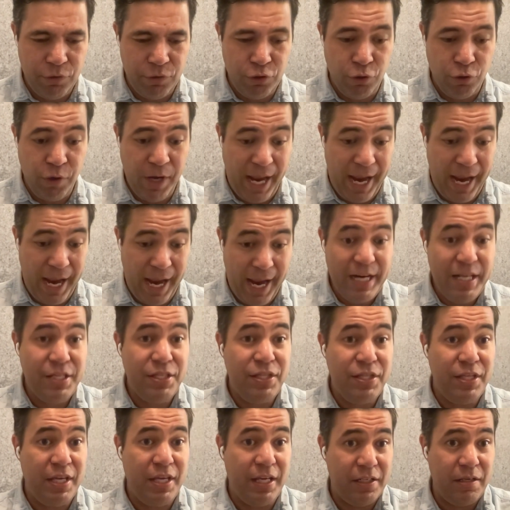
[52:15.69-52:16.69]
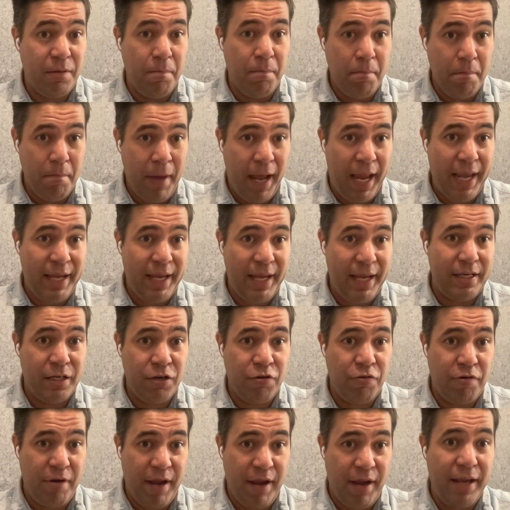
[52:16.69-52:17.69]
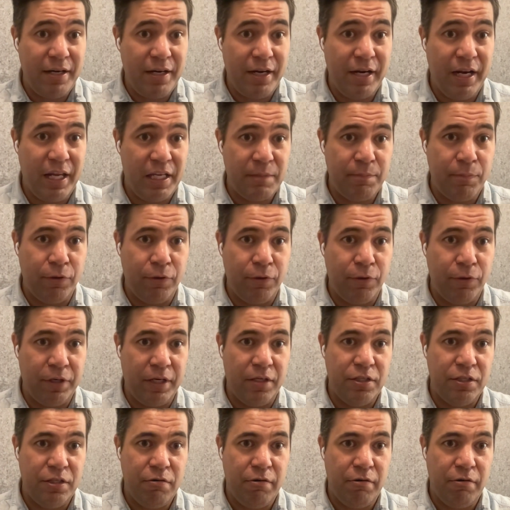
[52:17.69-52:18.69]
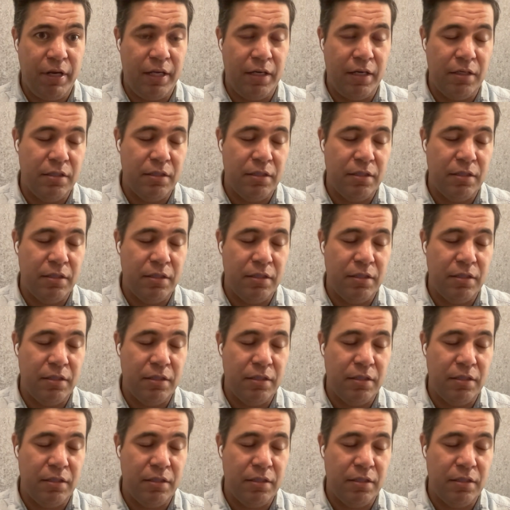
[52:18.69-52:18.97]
do anything to create an export industry.